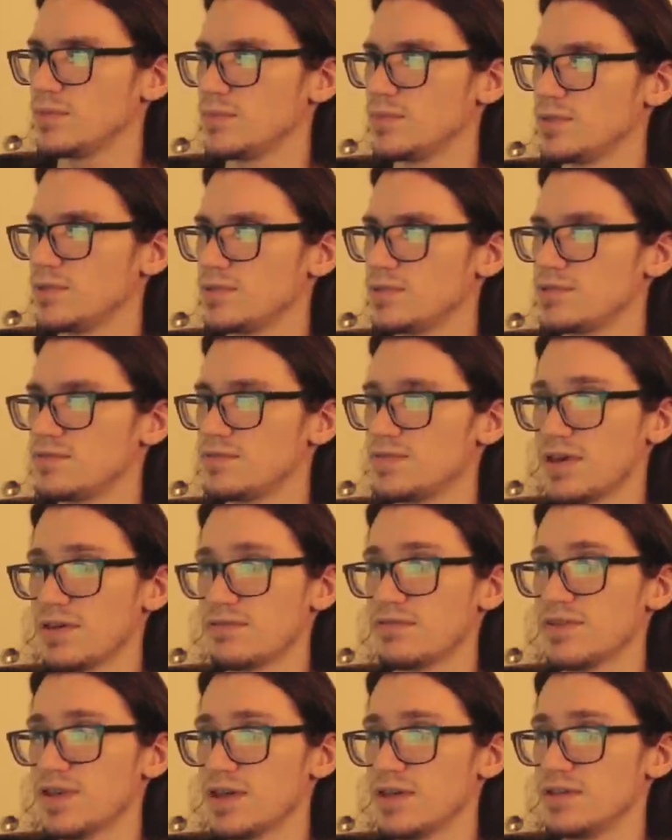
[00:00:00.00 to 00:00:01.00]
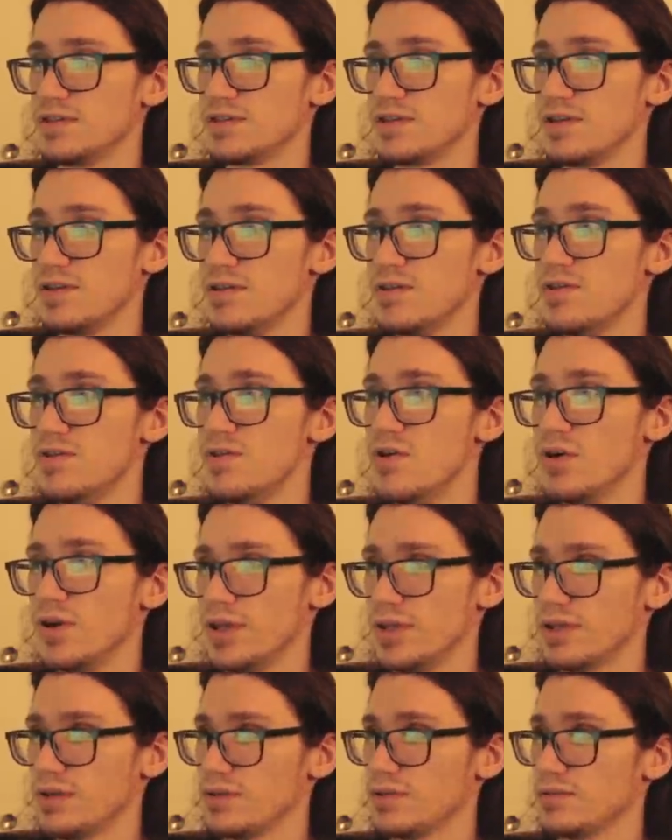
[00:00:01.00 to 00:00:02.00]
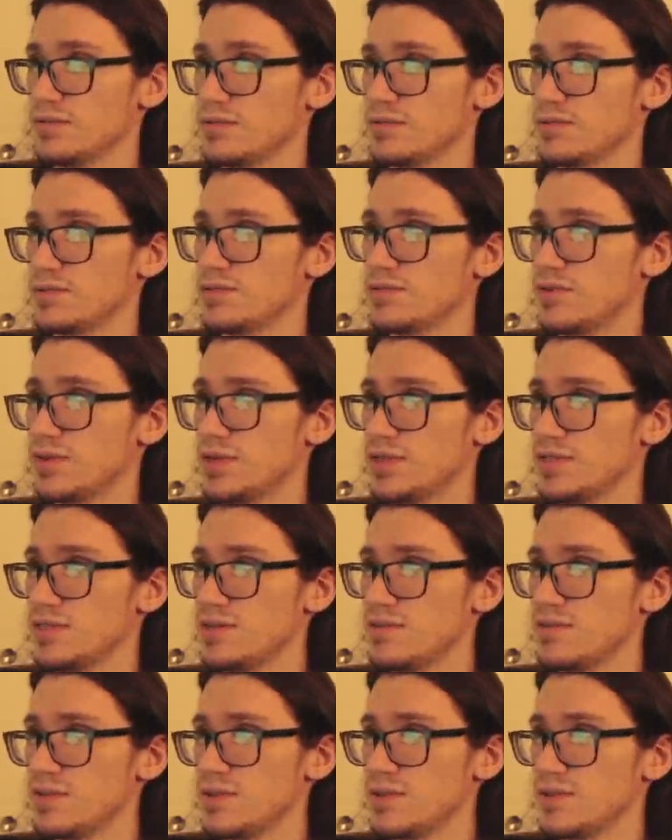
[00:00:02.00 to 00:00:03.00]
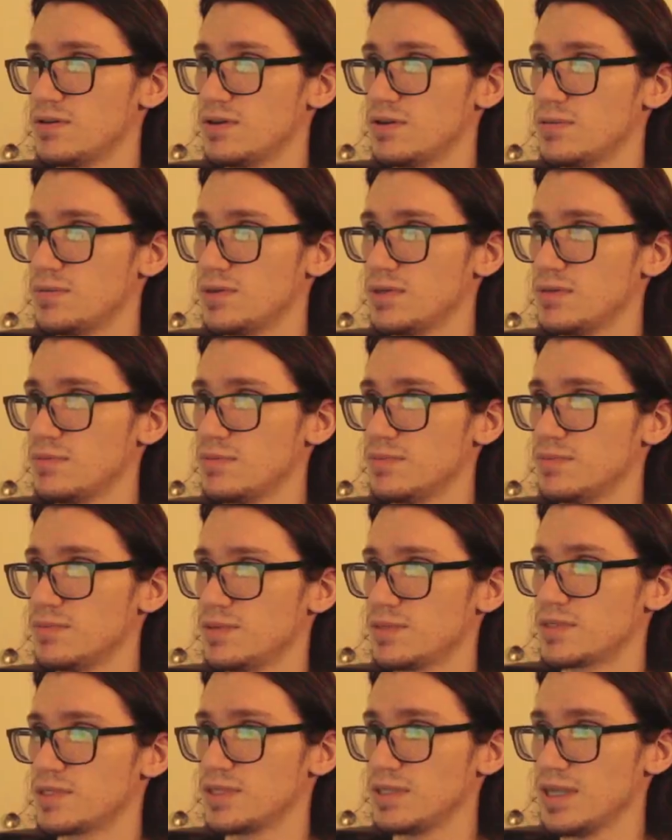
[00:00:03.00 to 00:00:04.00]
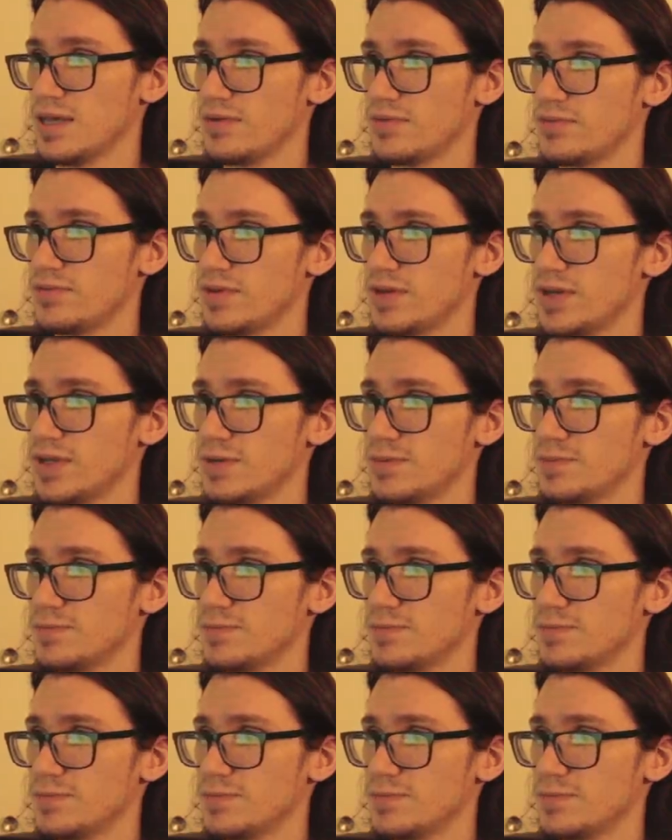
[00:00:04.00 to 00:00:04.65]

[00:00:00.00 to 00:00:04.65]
But that fan is annoying, 2700 RPM. It's a loud fan.